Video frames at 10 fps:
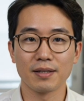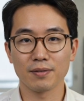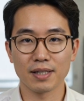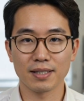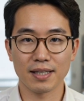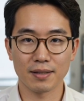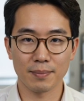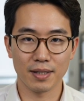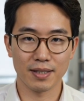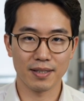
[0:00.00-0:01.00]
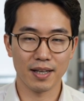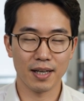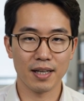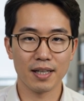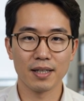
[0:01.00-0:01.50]
for extended periods.
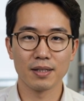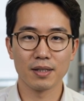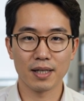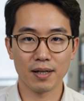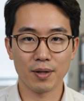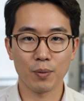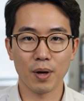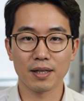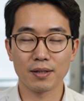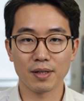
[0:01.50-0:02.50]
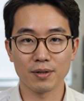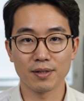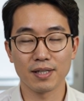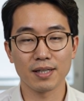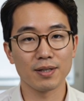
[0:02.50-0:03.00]
Nearly every watt of
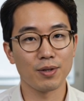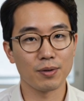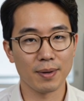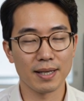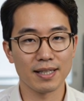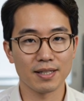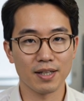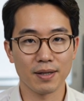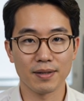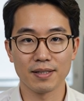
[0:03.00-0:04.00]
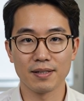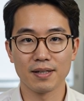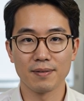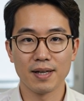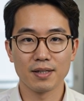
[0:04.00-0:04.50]
electricity consumed by these chips
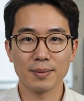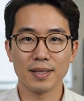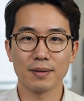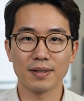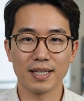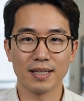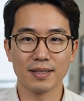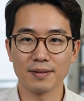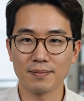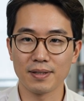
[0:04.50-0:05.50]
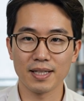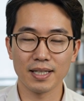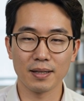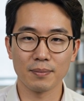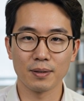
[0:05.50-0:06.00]
eventually becomes heat, and that
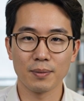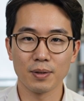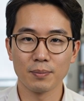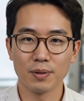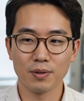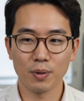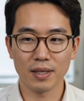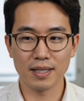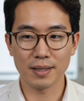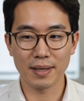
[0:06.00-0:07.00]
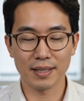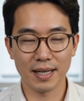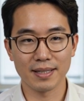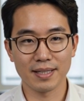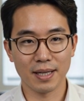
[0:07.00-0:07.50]
heat must be removed quickly to
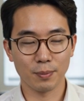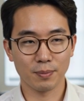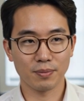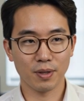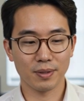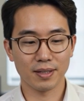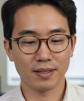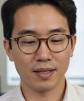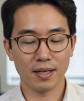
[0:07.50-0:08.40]
maintain stable performance.